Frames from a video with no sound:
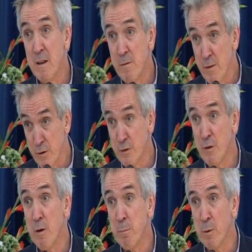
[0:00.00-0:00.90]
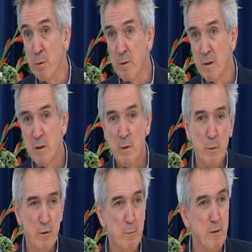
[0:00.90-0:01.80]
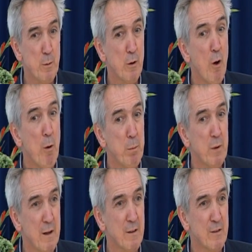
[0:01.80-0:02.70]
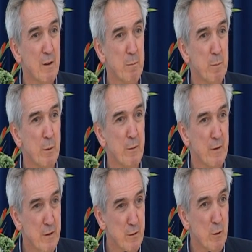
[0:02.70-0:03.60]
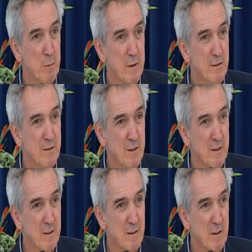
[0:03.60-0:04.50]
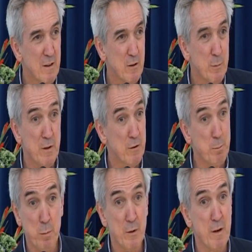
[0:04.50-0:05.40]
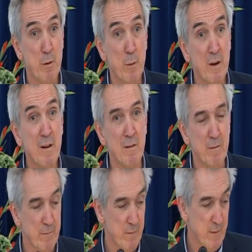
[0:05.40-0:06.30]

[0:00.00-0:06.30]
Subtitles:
given the sample, which is a much more complex sample than is normally studied. So we just put everyone in.